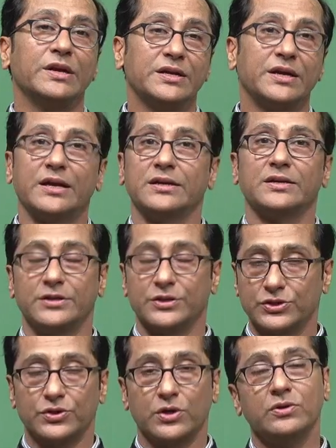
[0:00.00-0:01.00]
many
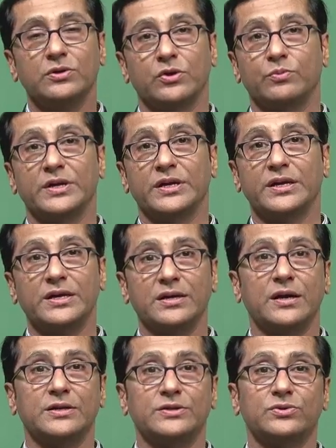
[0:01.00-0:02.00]
categories now
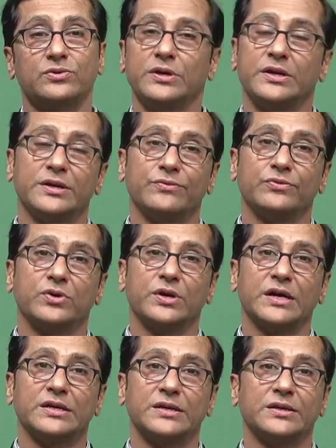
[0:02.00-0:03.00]
lubricant also in a four
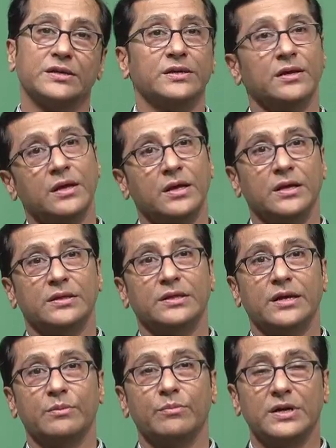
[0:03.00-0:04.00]
category
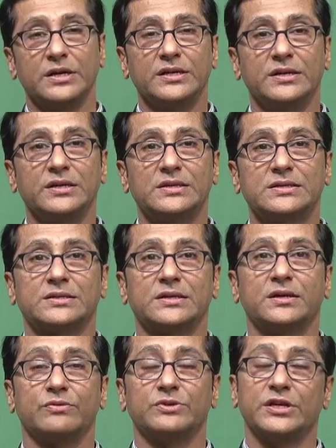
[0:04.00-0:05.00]
then materials
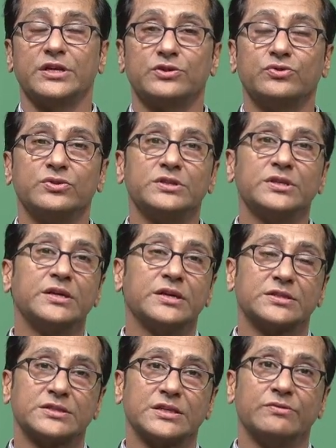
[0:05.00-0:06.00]
uh, which they are choosing
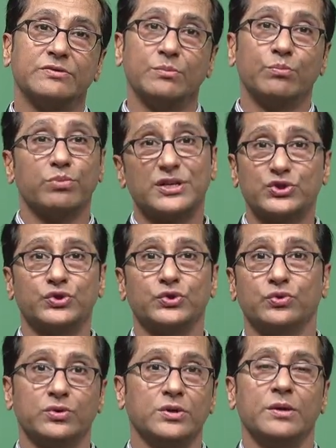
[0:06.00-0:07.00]
in 7 plus
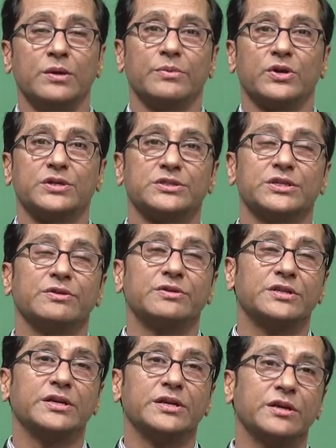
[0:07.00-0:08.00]
2 because they
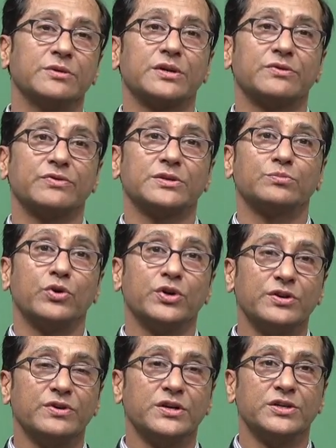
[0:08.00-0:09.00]
were thinking of surface
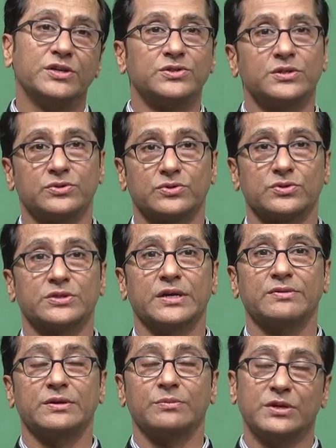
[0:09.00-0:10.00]
modification so
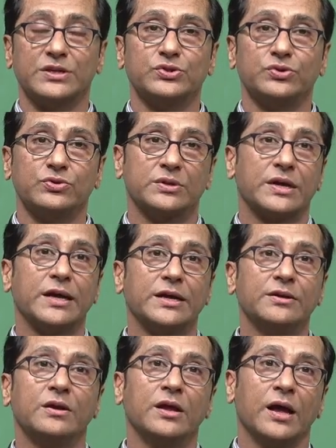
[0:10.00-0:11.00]
7 plus 2
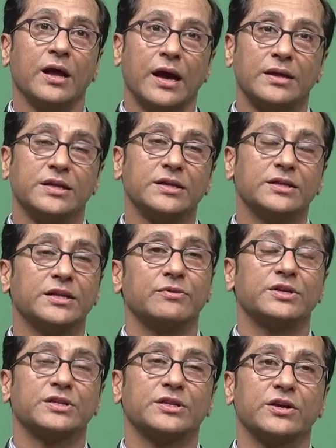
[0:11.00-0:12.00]
9 and then
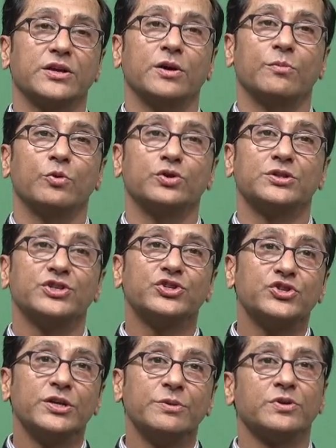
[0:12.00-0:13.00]
they were thinking about the
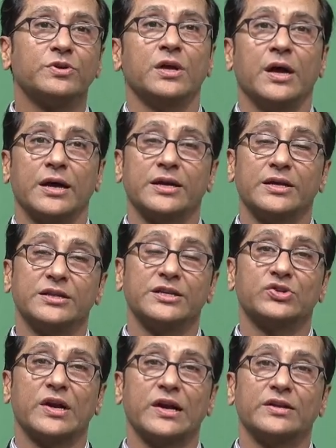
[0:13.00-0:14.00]
shape again
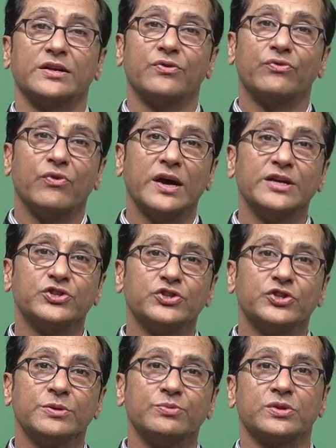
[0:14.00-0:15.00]
they selected a five
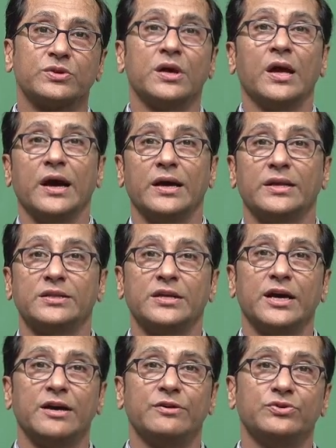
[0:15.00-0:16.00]
shapes and
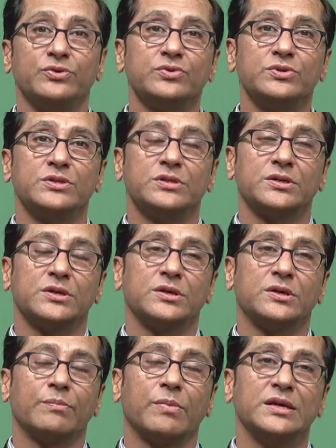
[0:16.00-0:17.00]
they have used
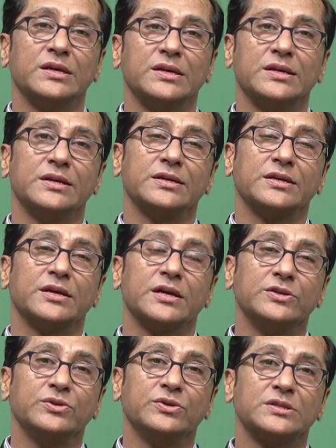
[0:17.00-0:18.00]
uh, particle in a
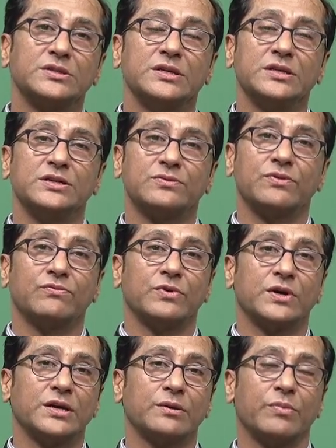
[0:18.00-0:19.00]
continuous range
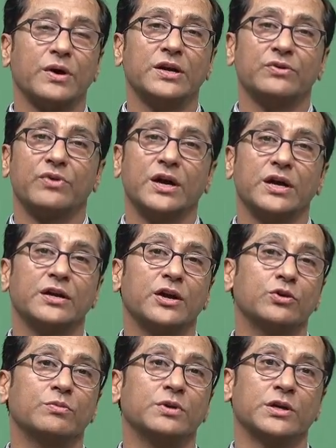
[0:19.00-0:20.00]
from 1.5
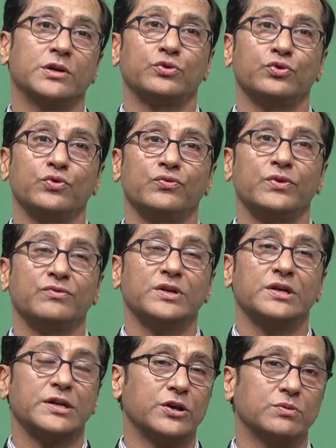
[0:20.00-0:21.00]
nanometer to
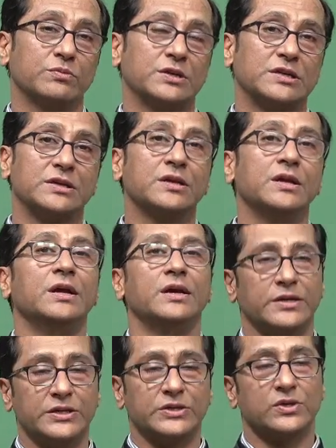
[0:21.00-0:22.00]
50 nanometer
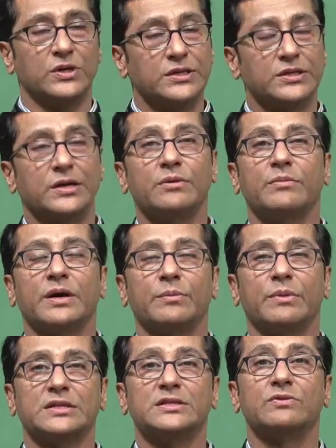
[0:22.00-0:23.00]
naturally the
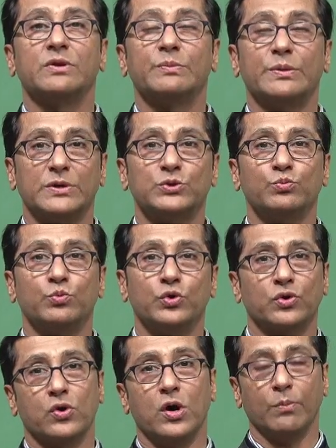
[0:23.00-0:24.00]
uh, method will be much
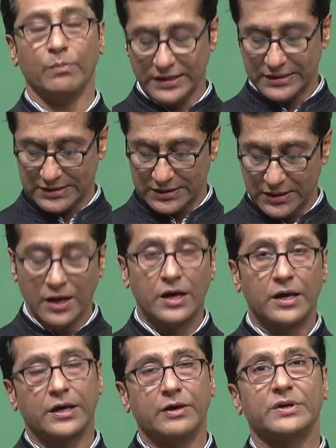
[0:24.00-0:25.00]
more complex
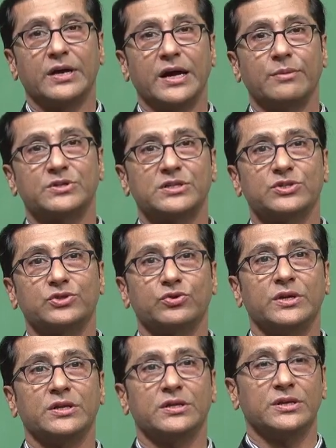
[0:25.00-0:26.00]
uh, i'm just
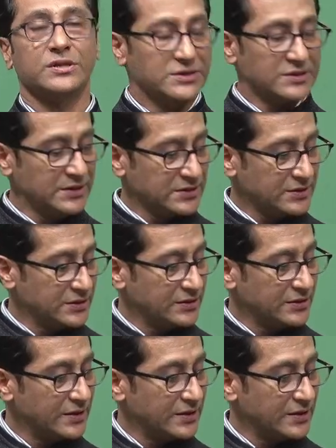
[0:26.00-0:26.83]
showing the results